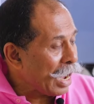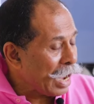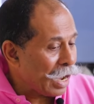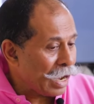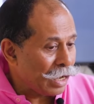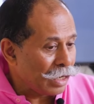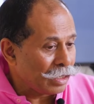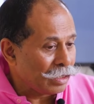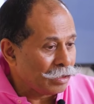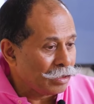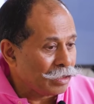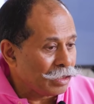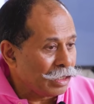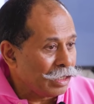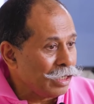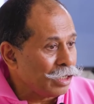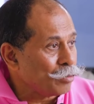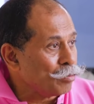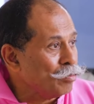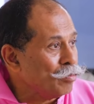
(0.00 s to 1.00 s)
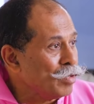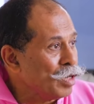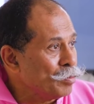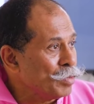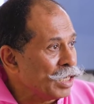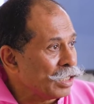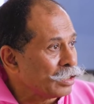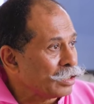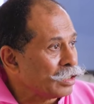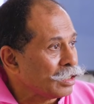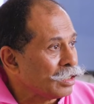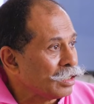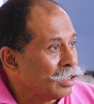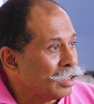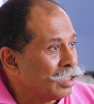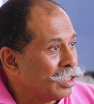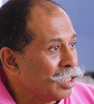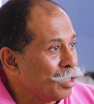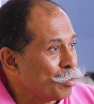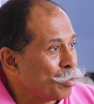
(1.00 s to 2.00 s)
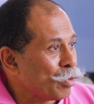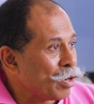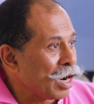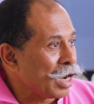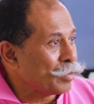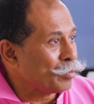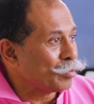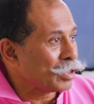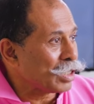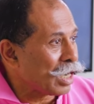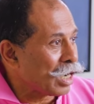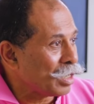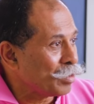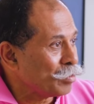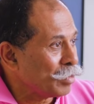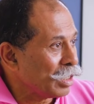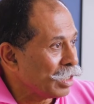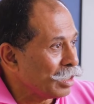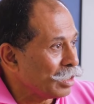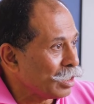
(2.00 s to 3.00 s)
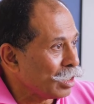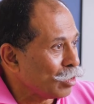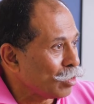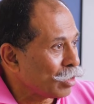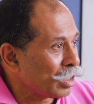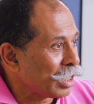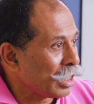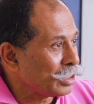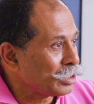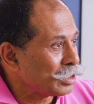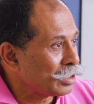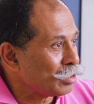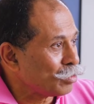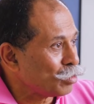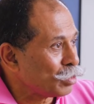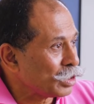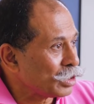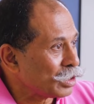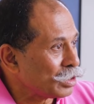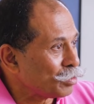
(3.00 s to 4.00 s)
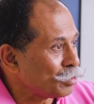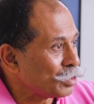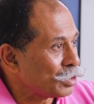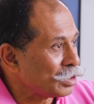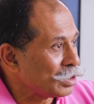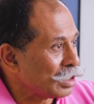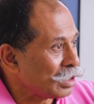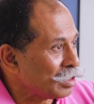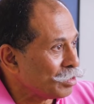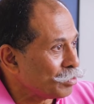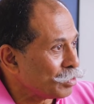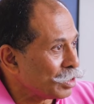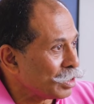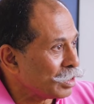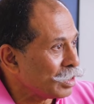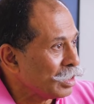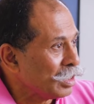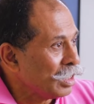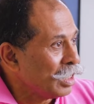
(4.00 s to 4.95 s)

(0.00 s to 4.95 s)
and it mimicked the prime time in the location in which it was delivered.